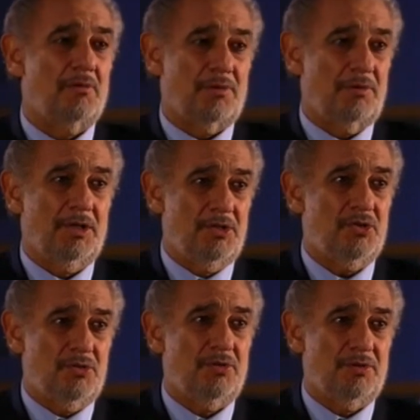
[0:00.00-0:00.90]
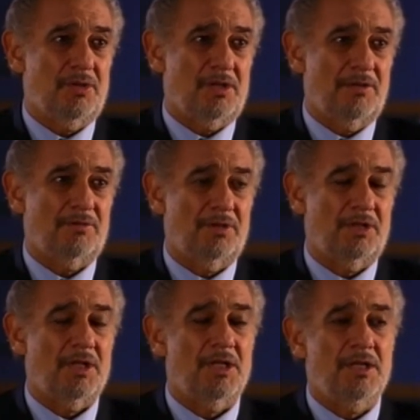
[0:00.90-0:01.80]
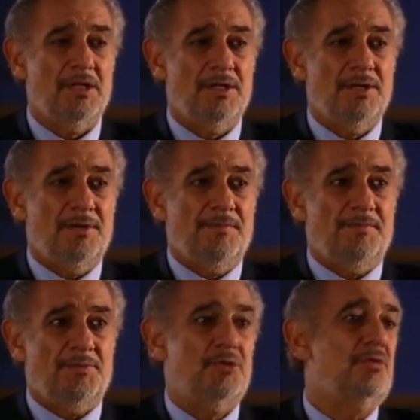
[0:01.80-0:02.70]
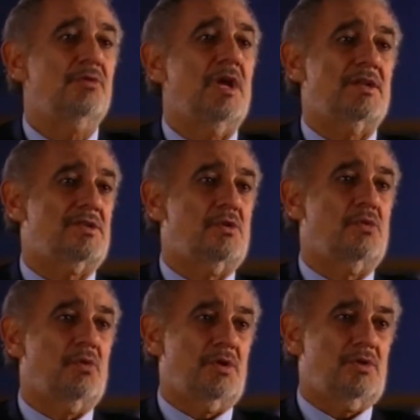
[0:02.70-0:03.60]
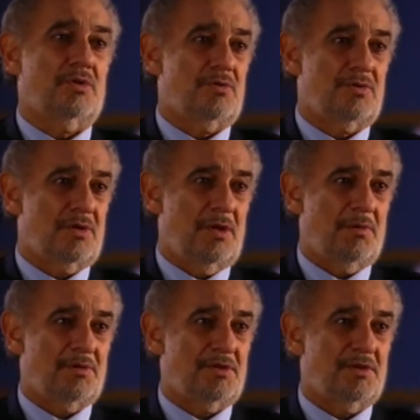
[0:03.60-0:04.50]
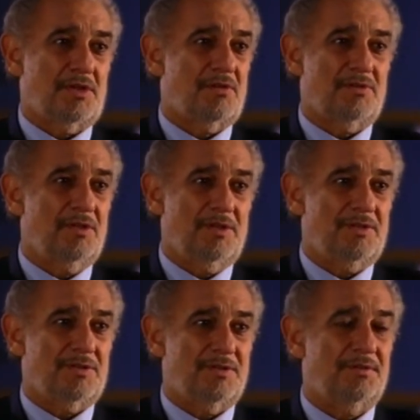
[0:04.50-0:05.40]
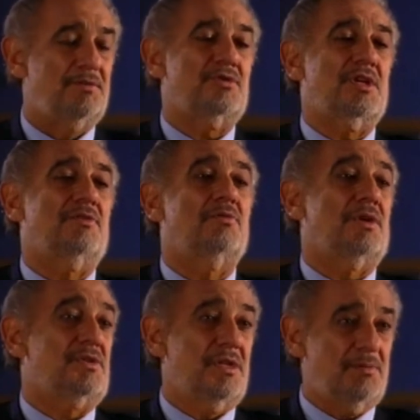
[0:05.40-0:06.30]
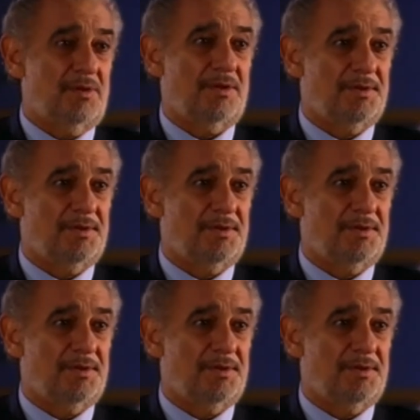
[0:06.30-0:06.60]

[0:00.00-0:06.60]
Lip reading: our religion, in the Catholic, you don't ask questions about certain things. You just have to accept